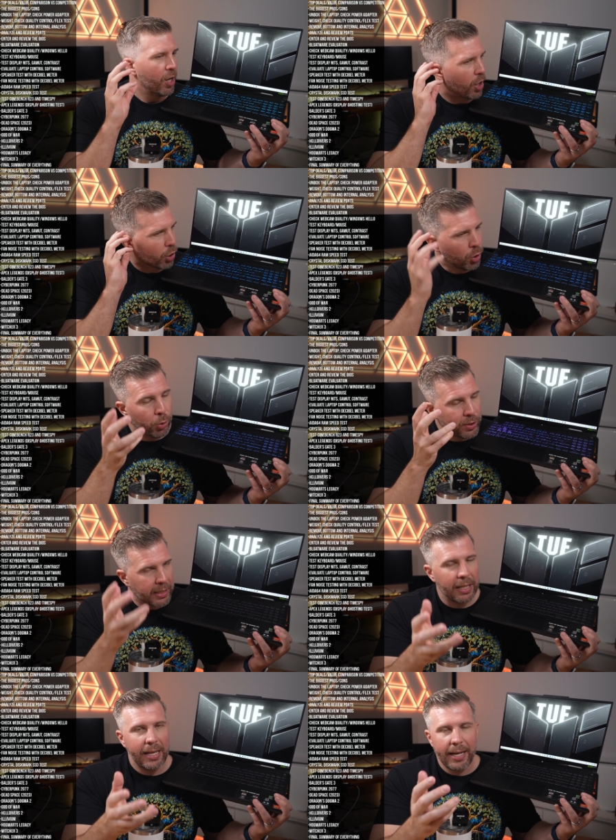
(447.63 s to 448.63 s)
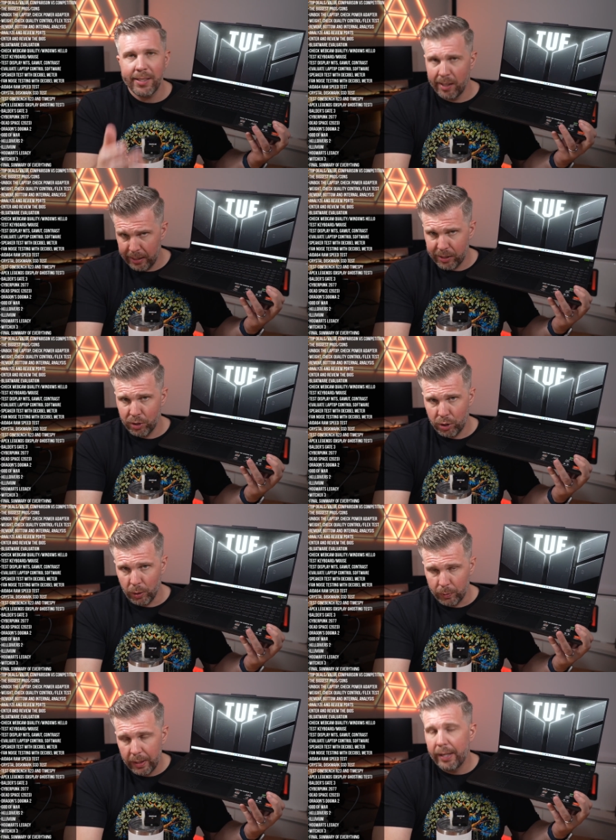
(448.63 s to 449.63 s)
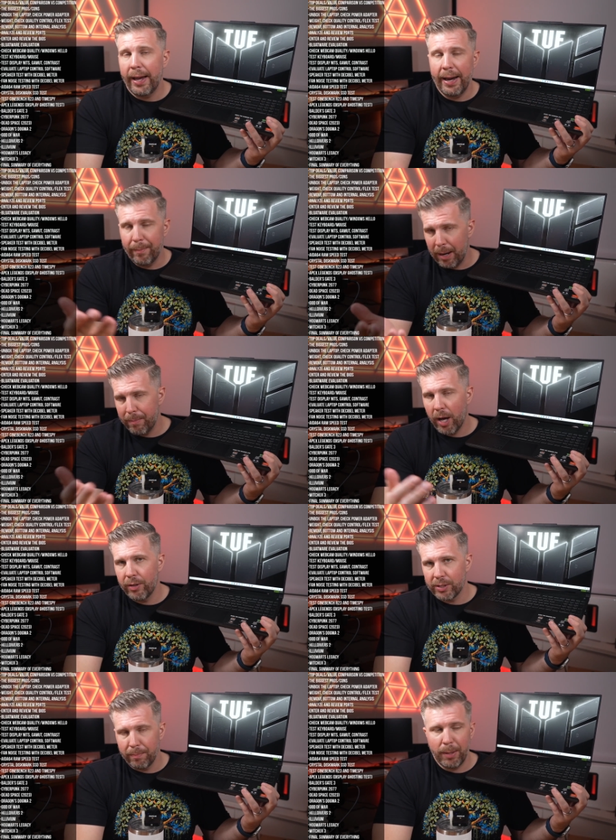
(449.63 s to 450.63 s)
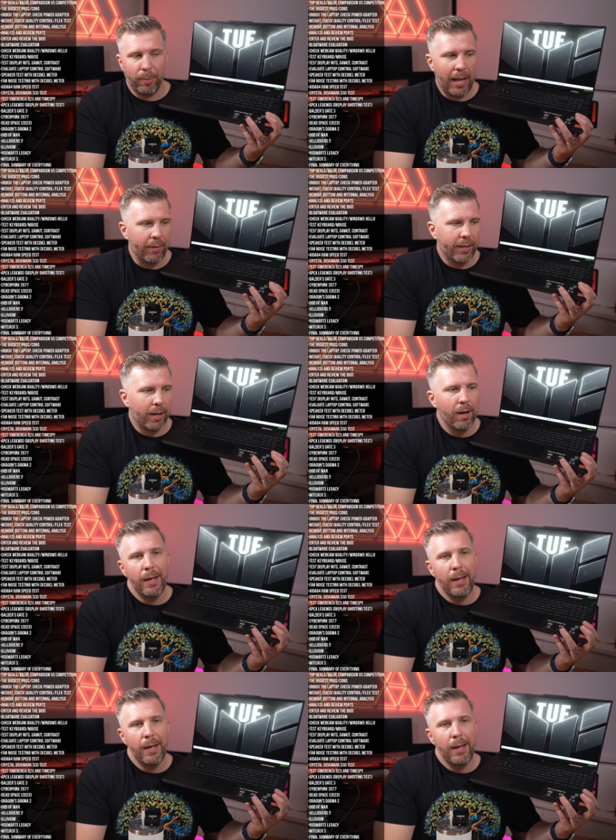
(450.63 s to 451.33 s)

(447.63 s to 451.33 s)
acoustically nice to listen to. And it might bother some people out there.